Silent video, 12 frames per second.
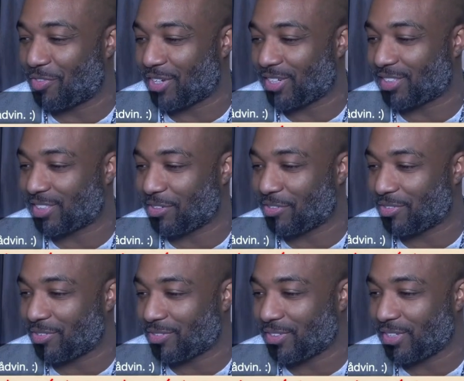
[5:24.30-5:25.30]
Funny stuff.
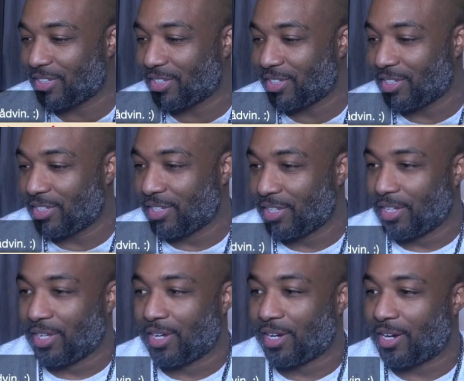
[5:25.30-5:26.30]

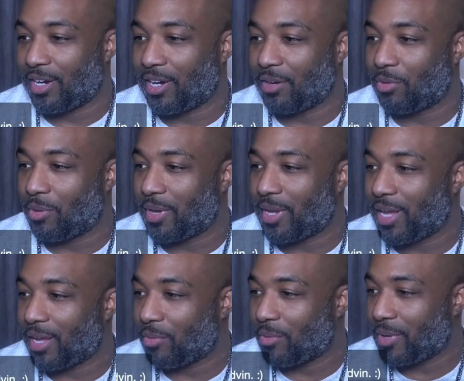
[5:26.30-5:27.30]
Where we
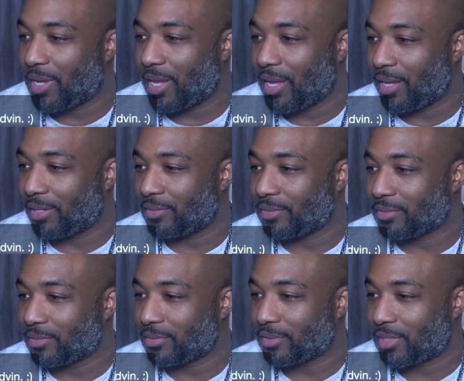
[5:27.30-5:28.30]
at? Where we at?
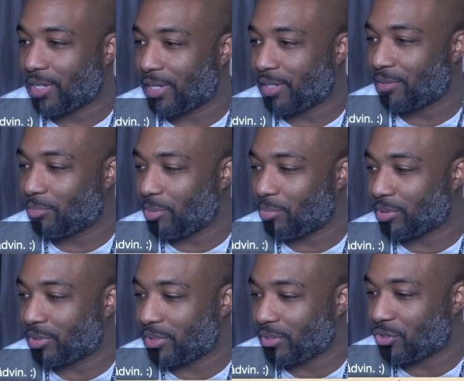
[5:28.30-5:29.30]
Okay, people
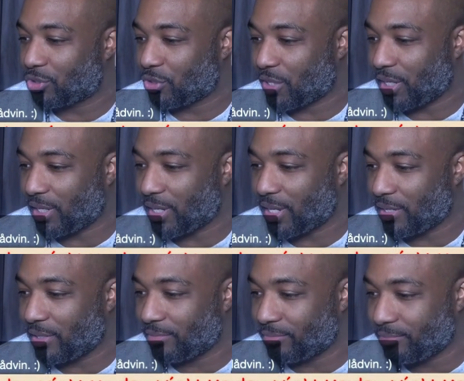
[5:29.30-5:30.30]
still trickling
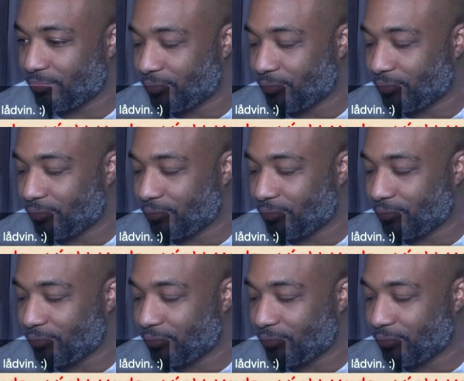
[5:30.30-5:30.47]
in.